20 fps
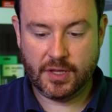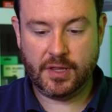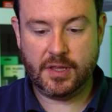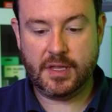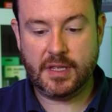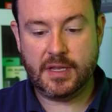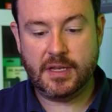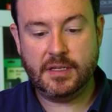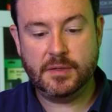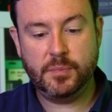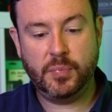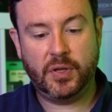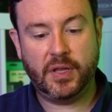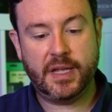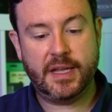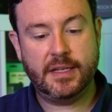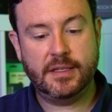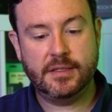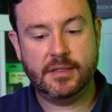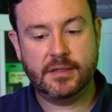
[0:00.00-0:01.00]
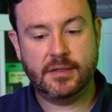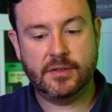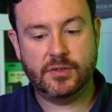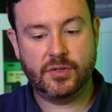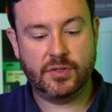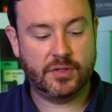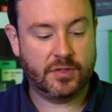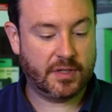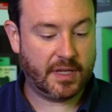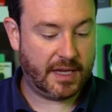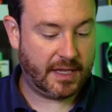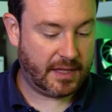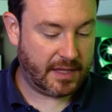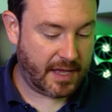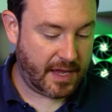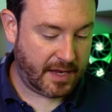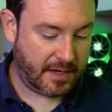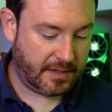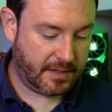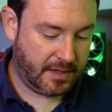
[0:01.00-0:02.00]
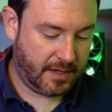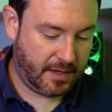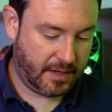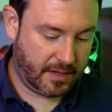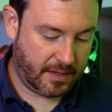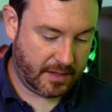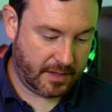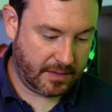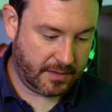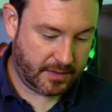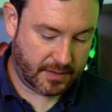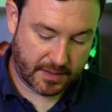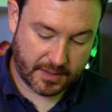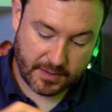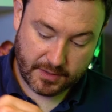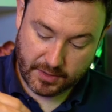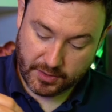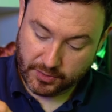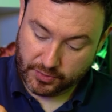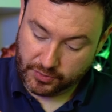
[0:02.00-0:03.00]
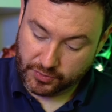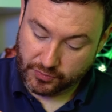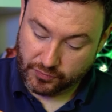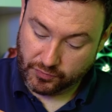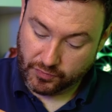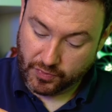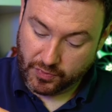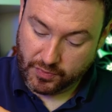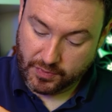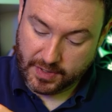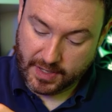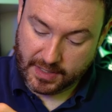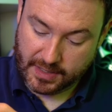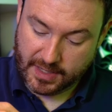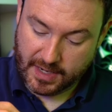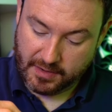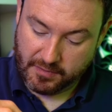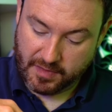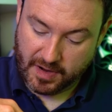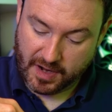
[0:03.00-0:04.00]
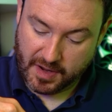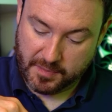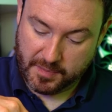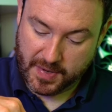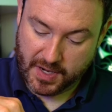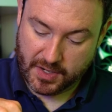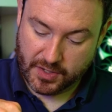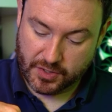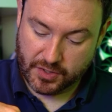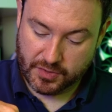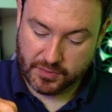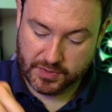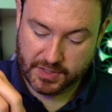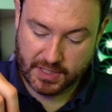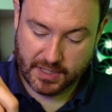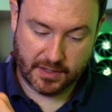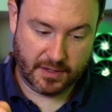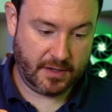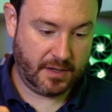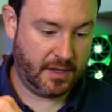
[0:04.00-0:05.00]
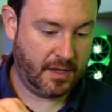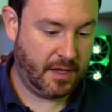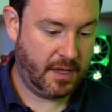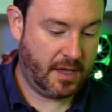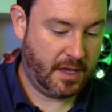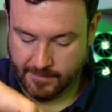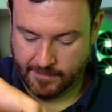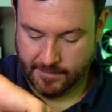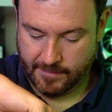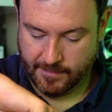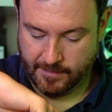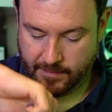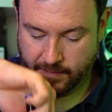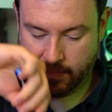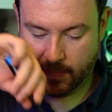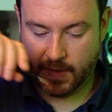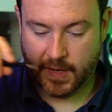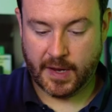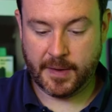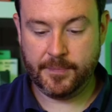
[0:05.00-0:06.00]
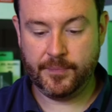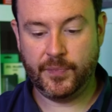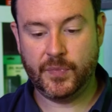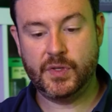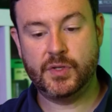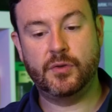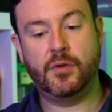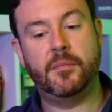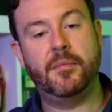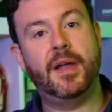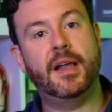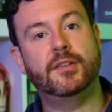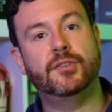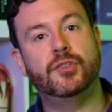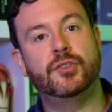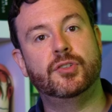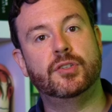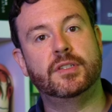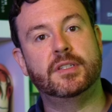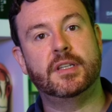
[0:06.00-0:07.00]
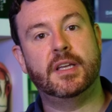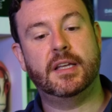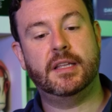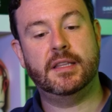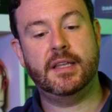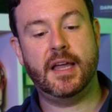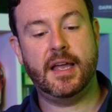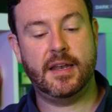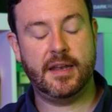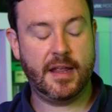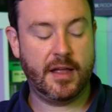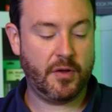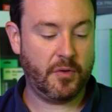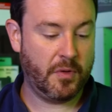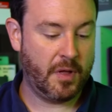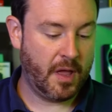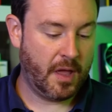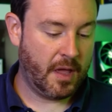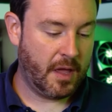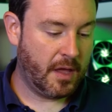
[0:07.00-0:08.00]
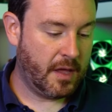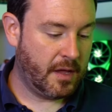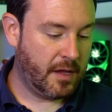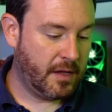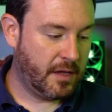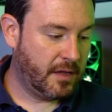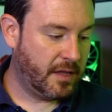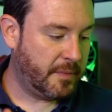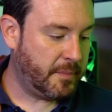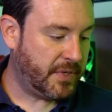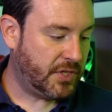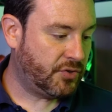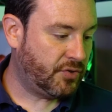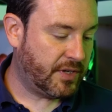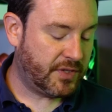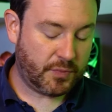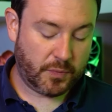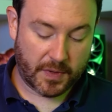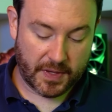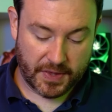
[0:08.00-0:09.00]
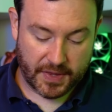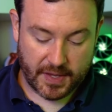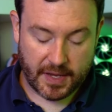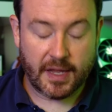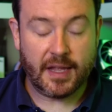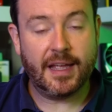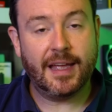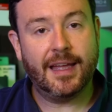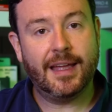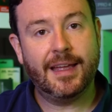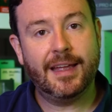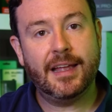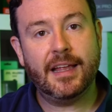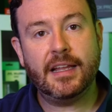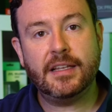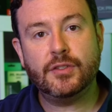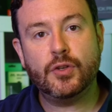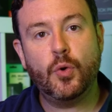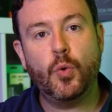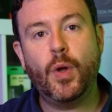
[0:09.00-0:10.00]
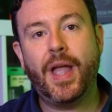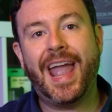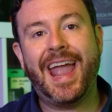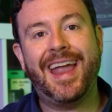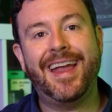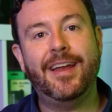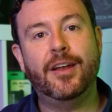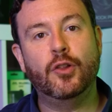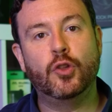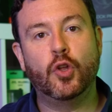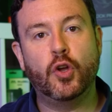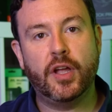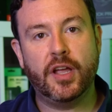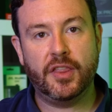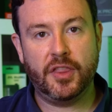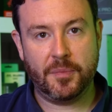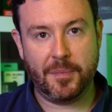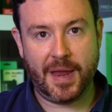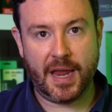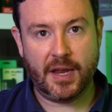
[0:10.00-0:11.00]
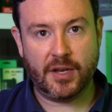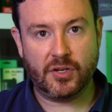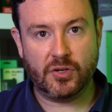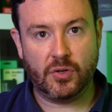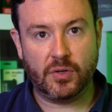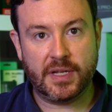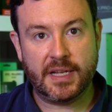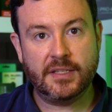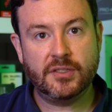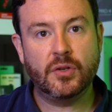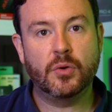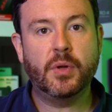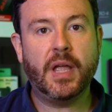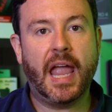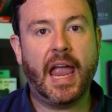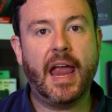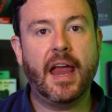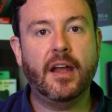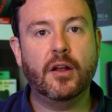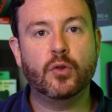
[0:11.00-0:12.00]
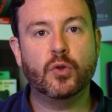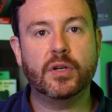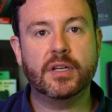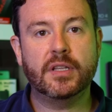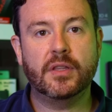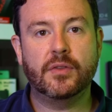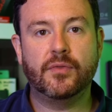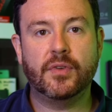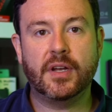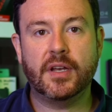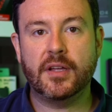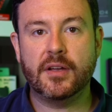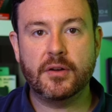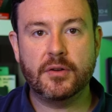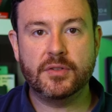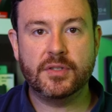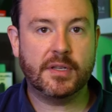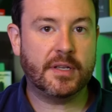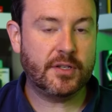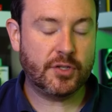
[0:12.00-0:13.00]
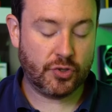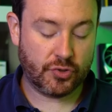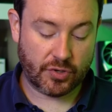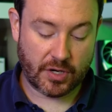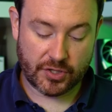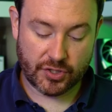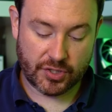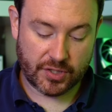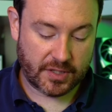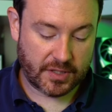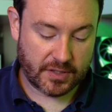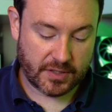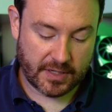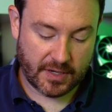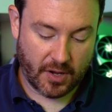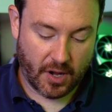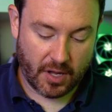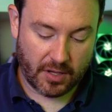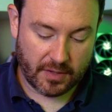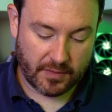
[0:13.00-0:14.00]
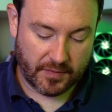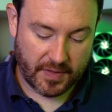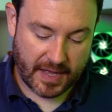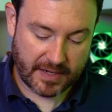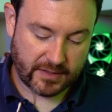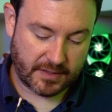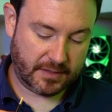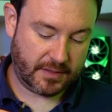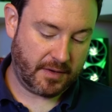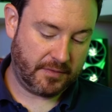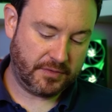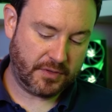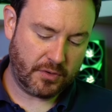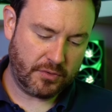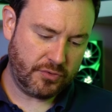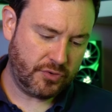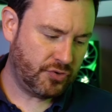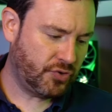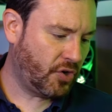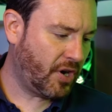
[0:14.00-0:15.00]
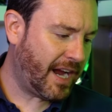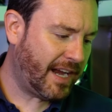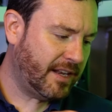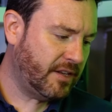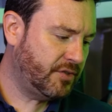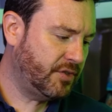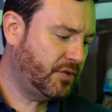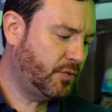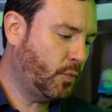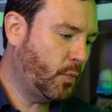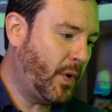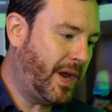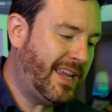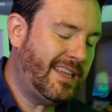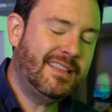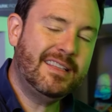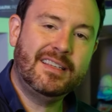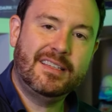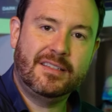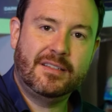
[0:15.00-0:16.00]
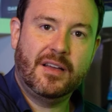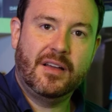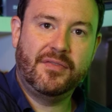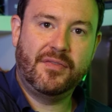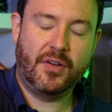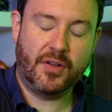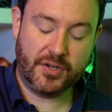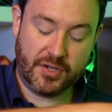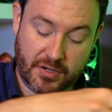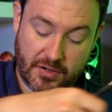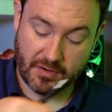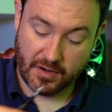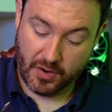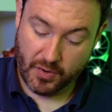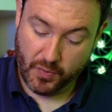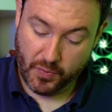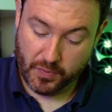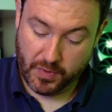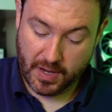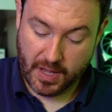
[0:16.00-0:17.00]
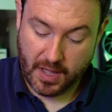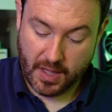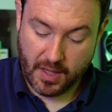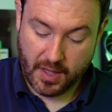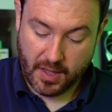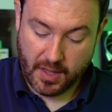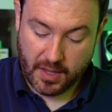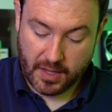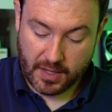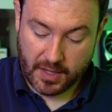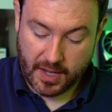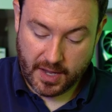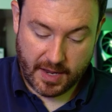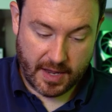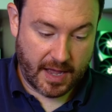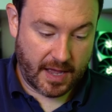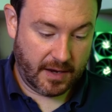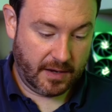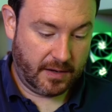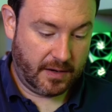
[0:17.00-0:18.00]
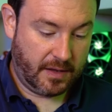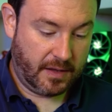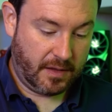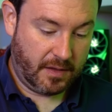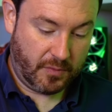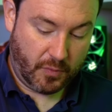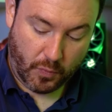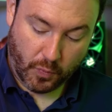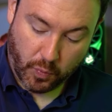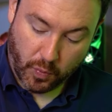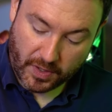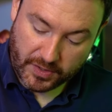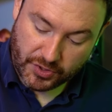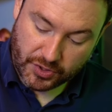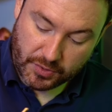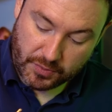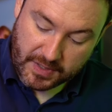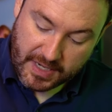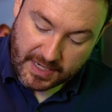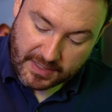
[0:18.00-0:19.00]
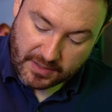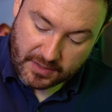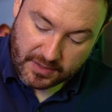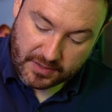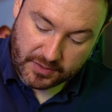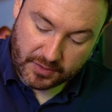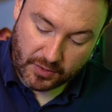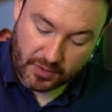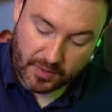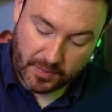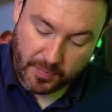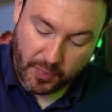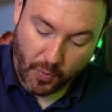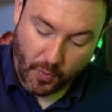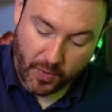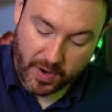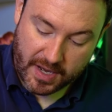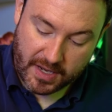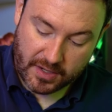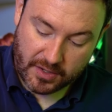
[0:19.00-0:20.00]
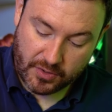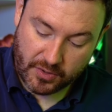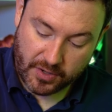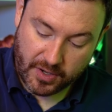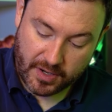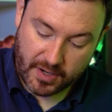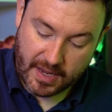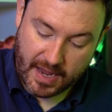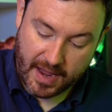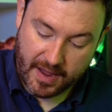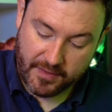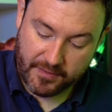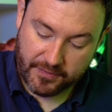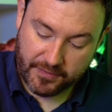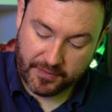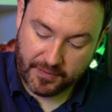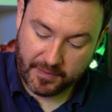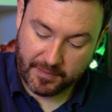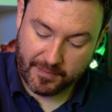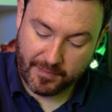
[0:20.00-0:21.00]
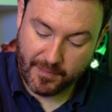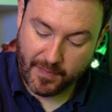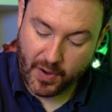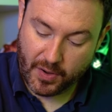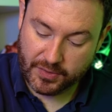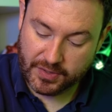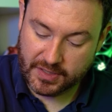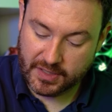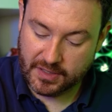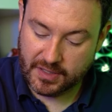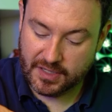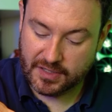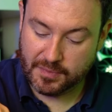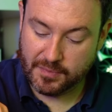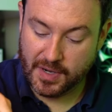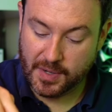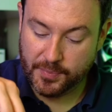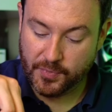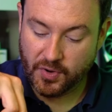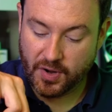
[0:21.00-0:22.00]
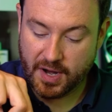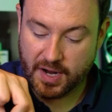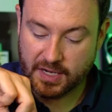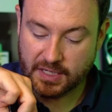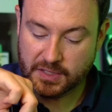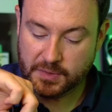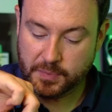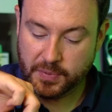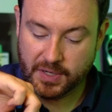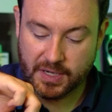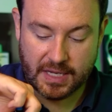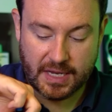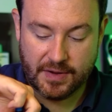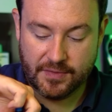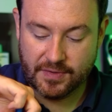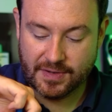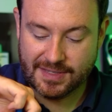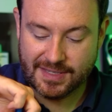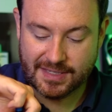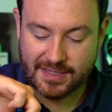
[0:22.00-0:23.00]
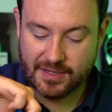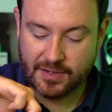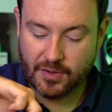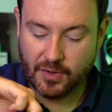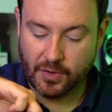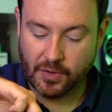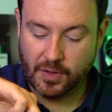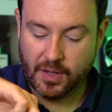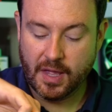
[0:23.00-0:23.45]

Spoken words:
these plates just like that. This is the screw that they recommend using. Okay, so it mounts just like that. Now, let me stress one thing. It's okay to look at the manual. It's okay to look at the videos, the instructions, and all of that stuff. Don't try to just wing this stuff on your own. Okay, once you get to a certain point, you're gonna have most of this memorized, but even still,